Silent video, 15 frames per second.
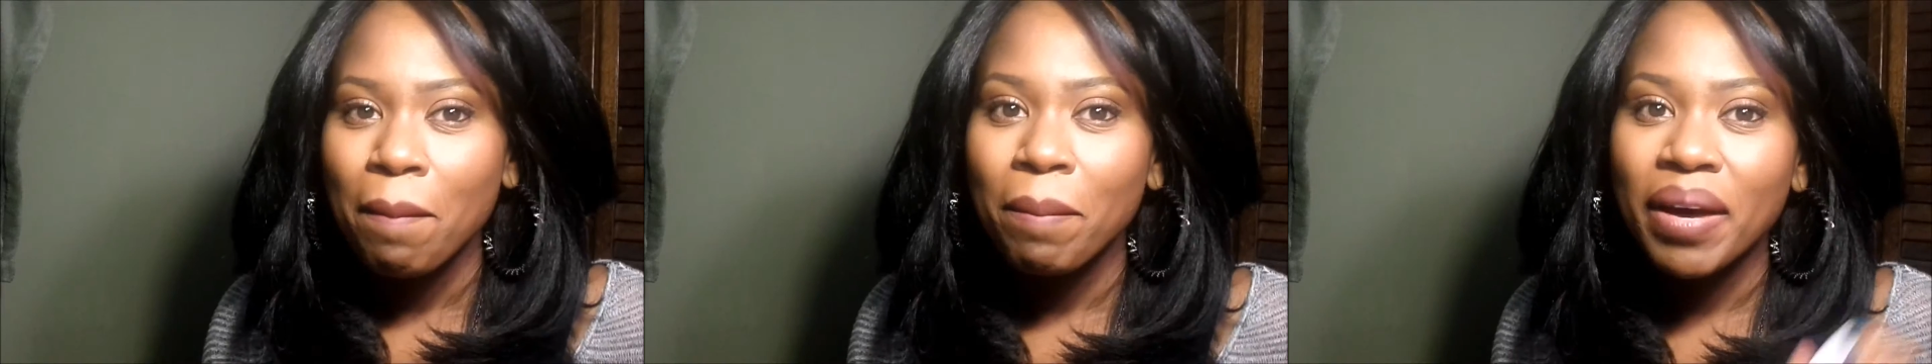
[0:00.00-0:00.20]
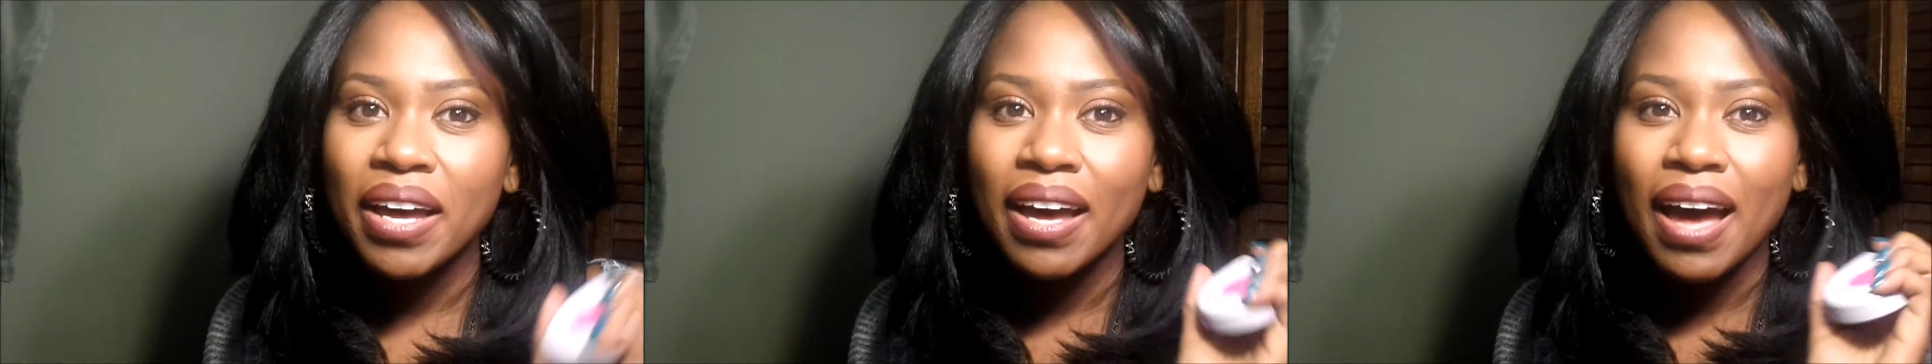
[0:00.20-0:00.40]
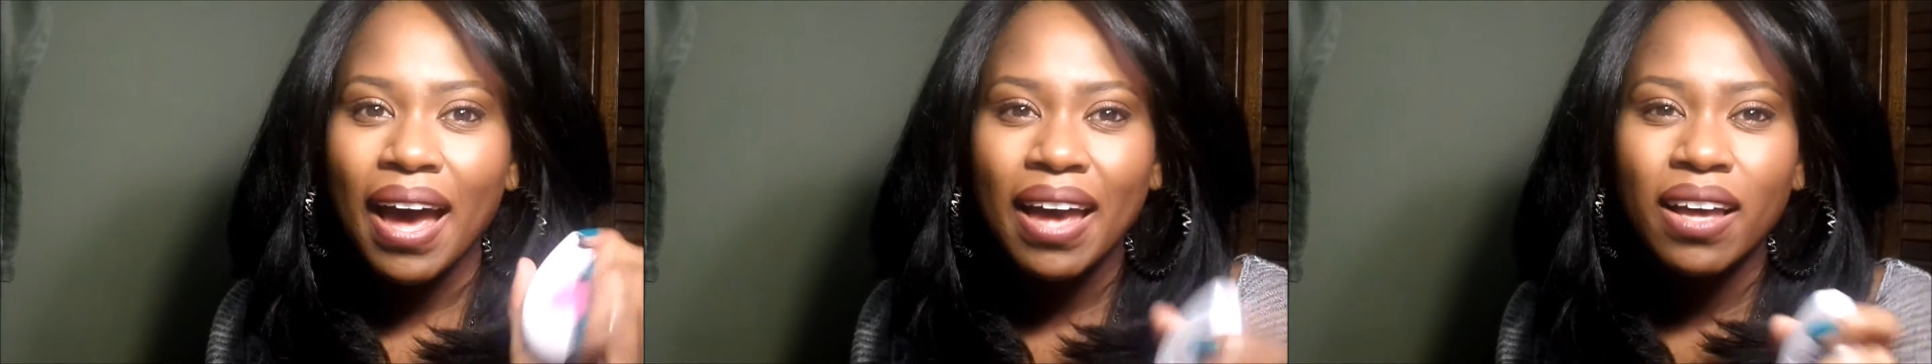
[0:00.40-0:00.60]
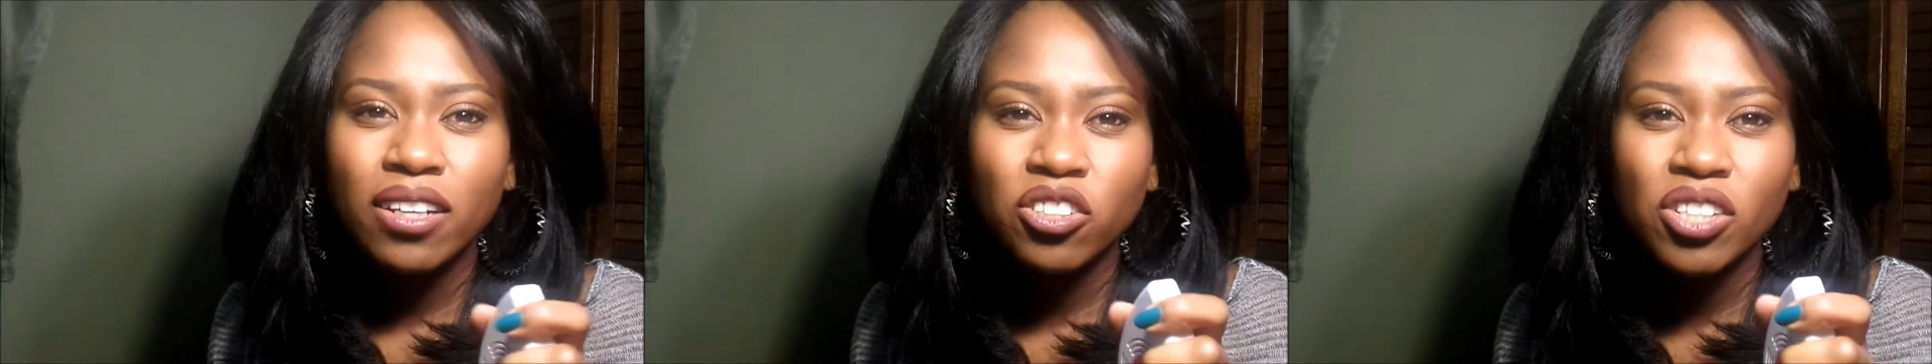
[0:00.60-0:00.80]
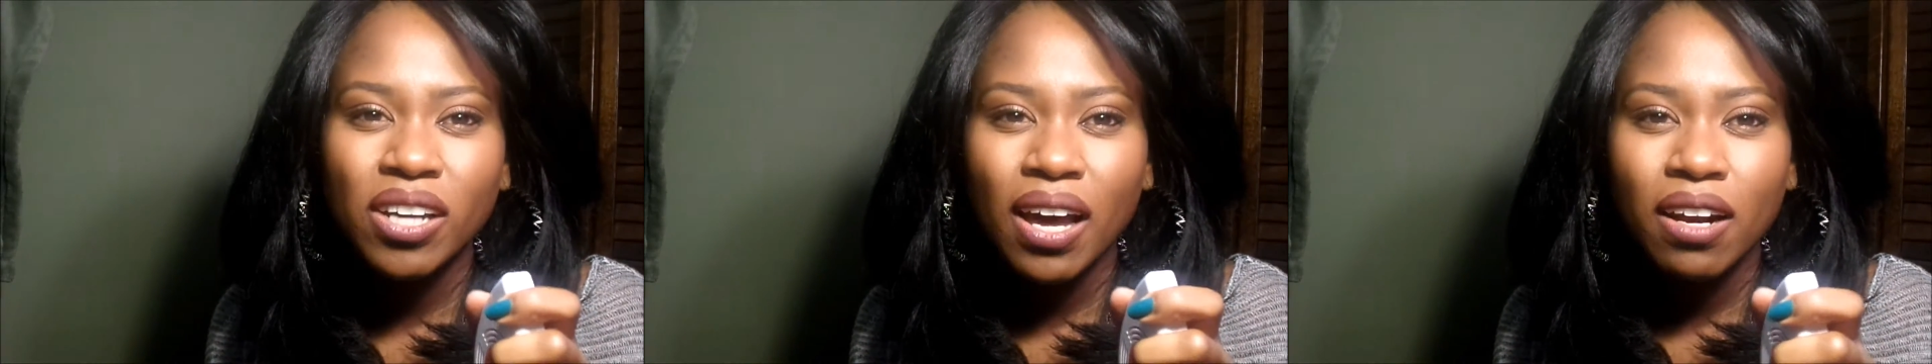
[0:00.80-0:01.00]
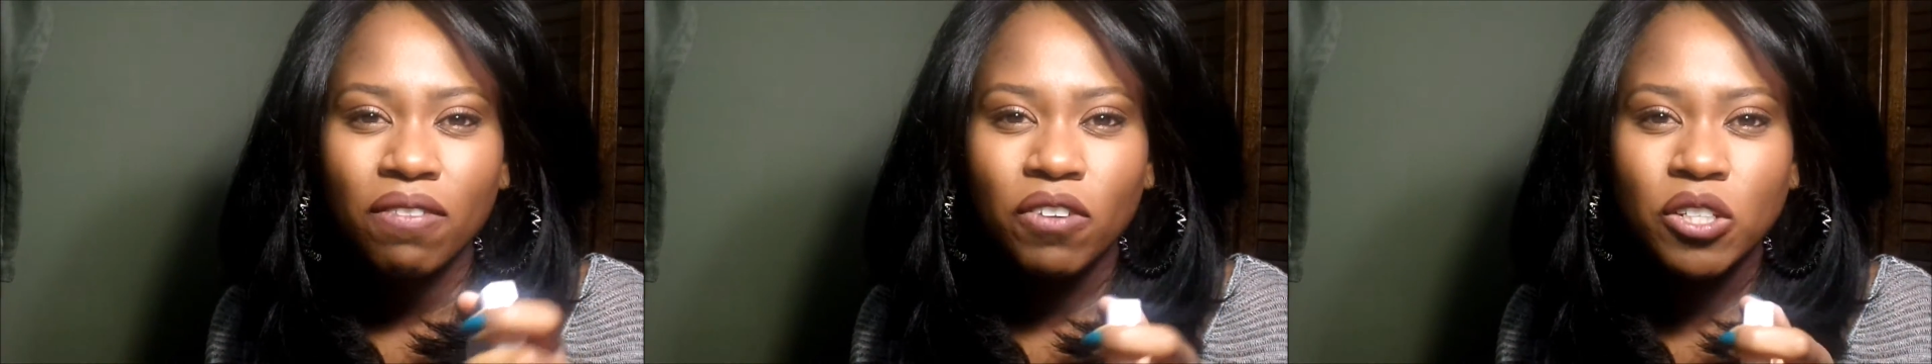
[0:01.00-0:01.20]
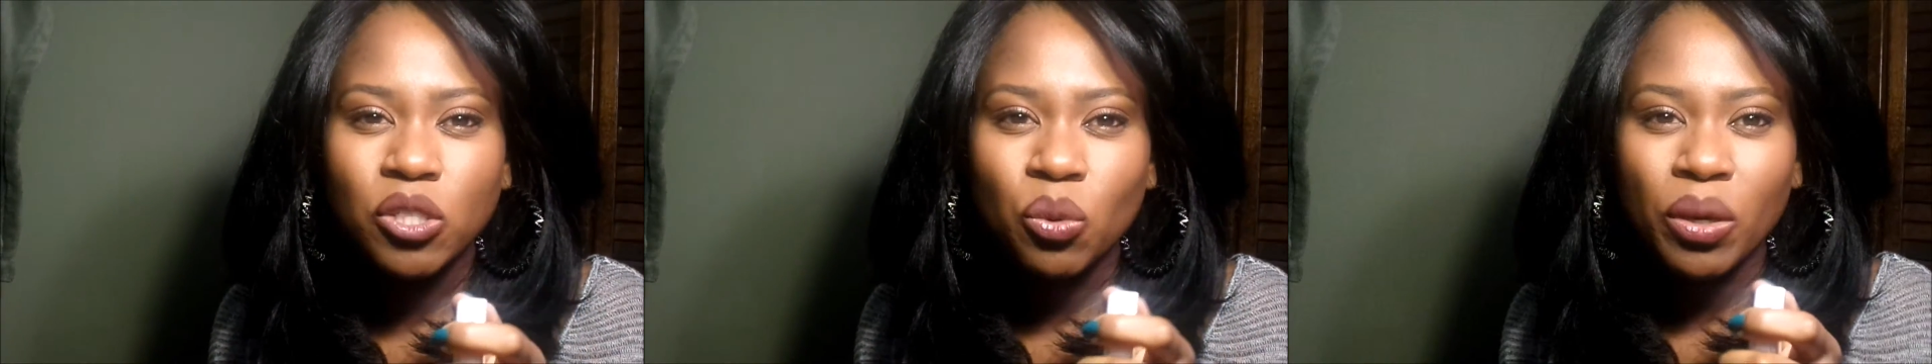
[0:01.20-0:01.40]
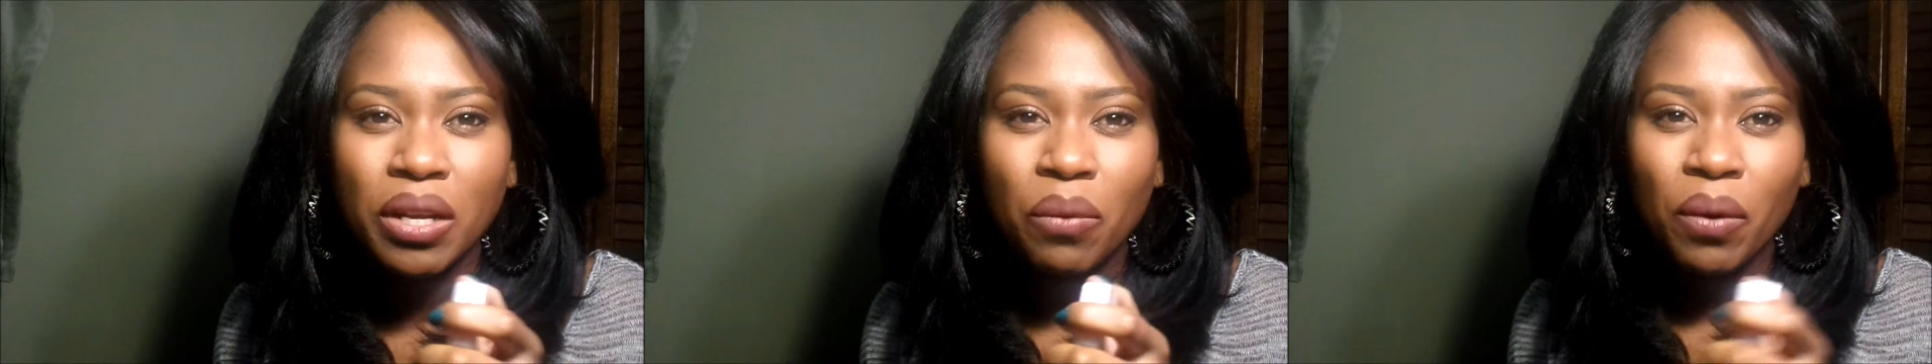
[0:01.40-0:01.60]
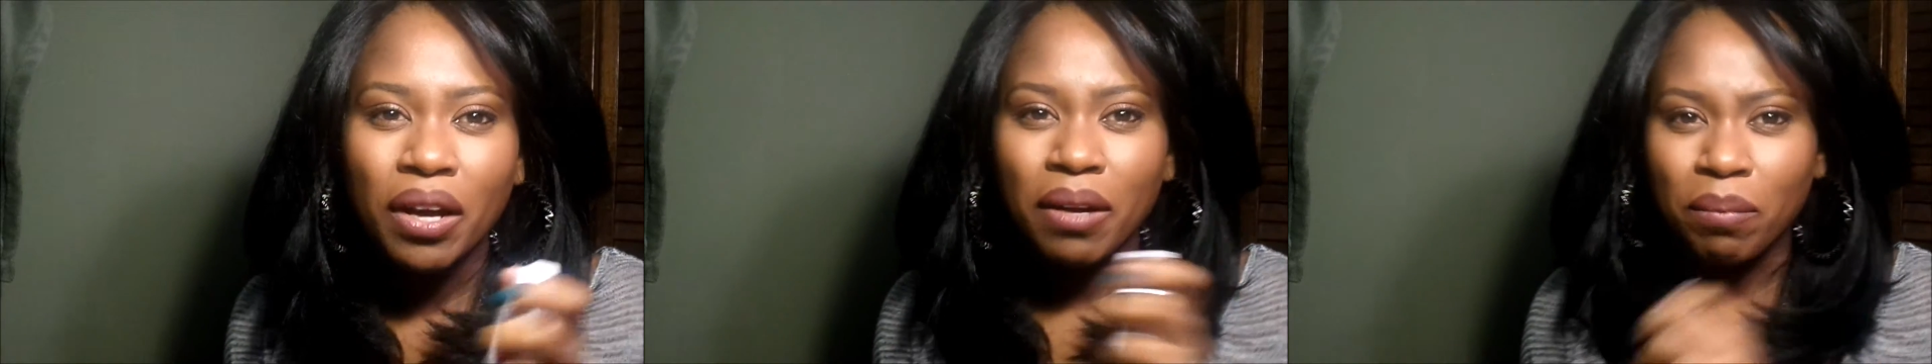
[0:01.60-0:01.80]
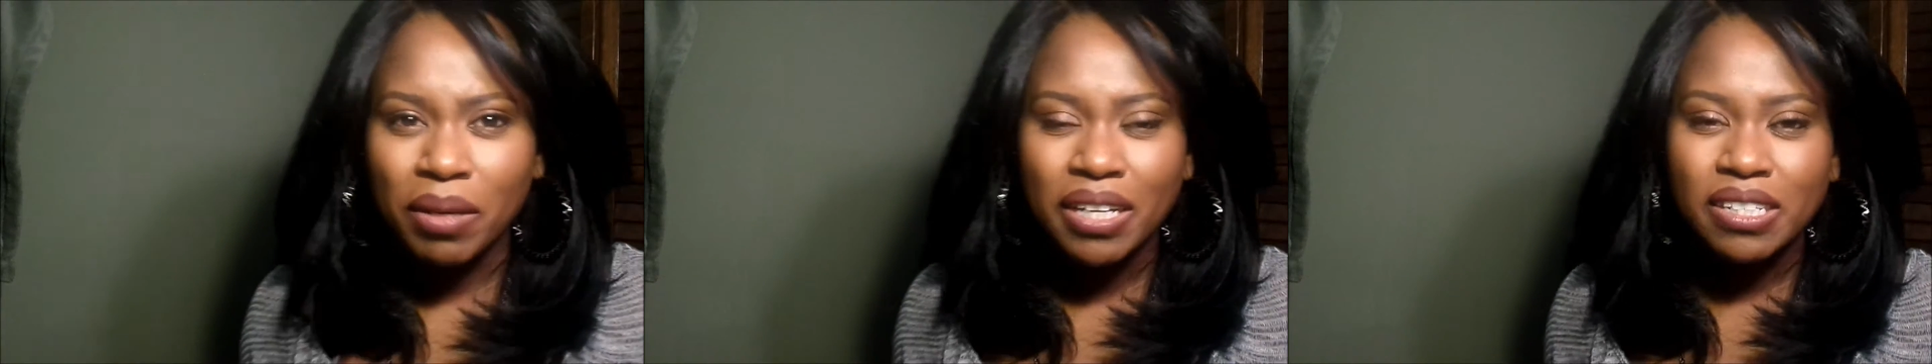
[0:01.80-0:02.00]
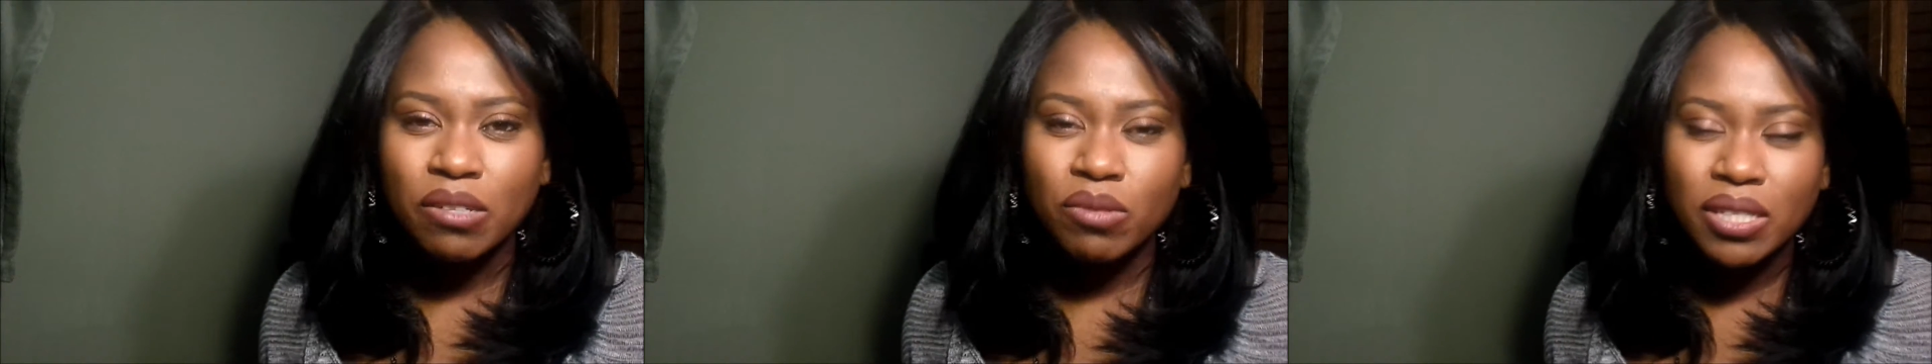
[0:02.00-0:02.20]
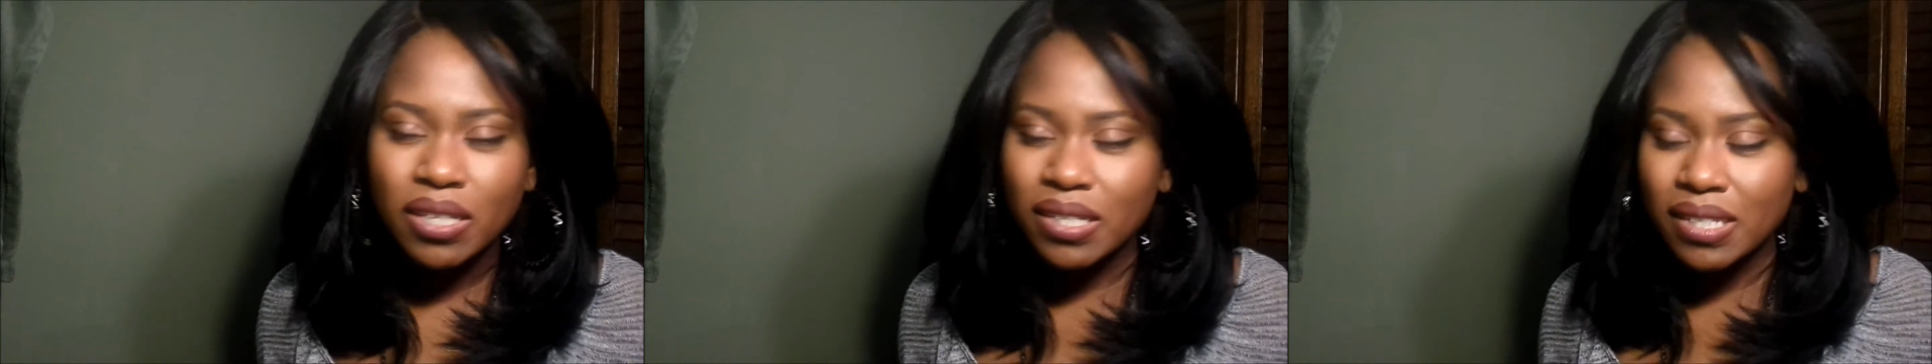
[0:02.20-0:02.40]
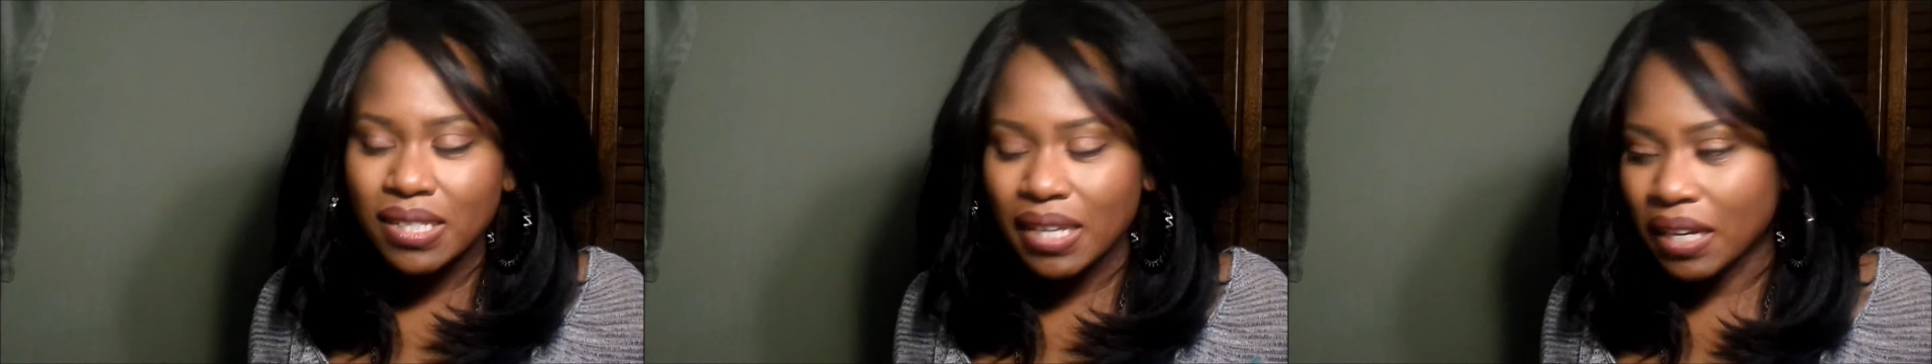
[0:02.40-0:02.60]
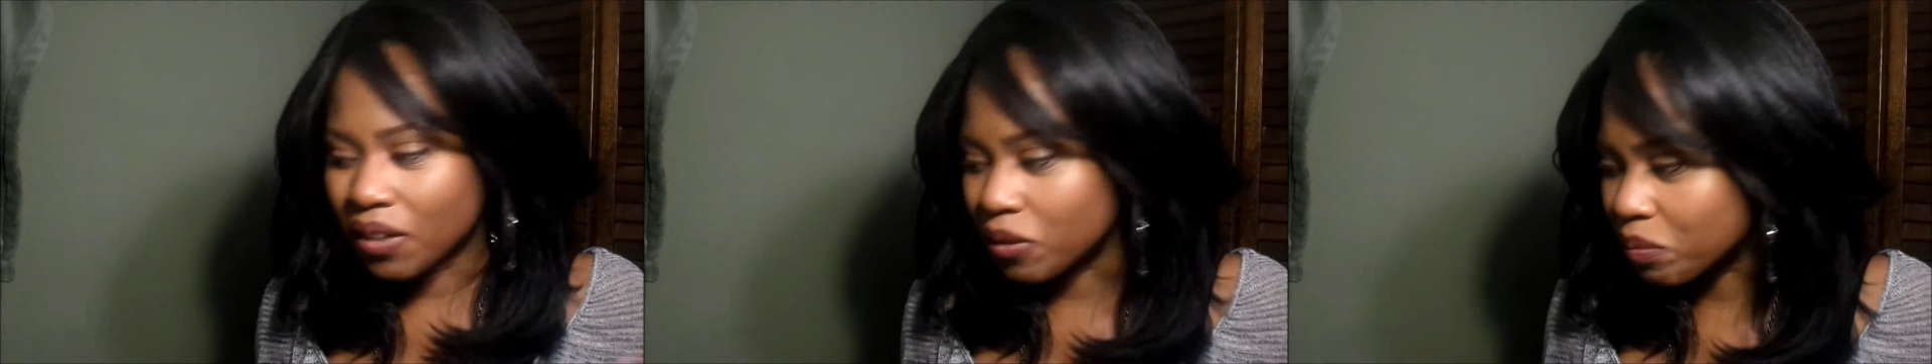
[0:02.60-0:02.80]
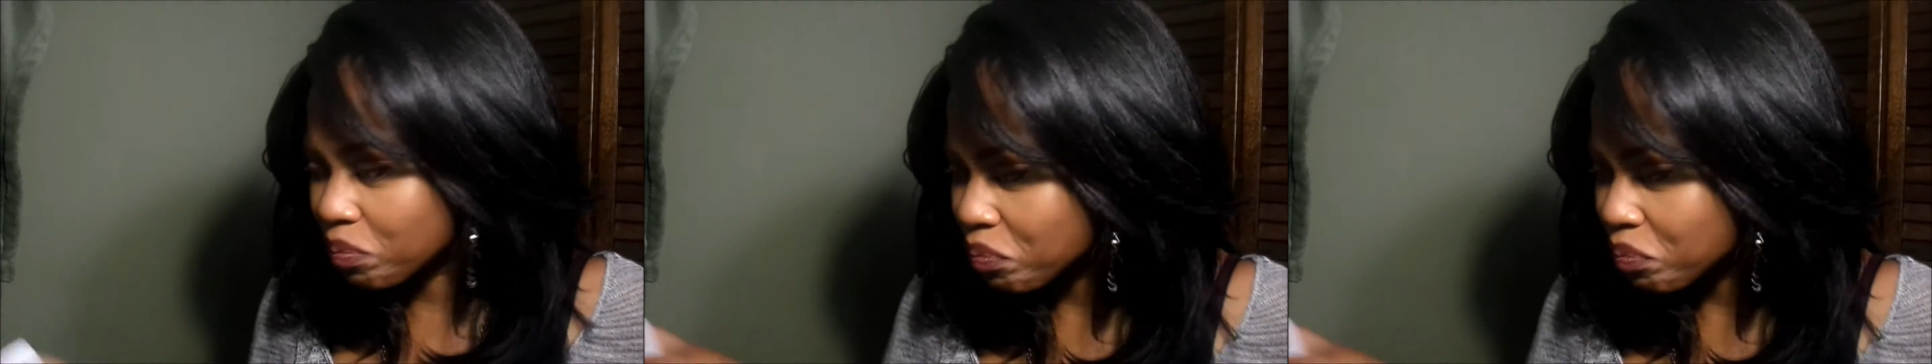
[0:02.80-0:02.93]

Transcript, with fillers: but I actually got it for 21 because it was on sale.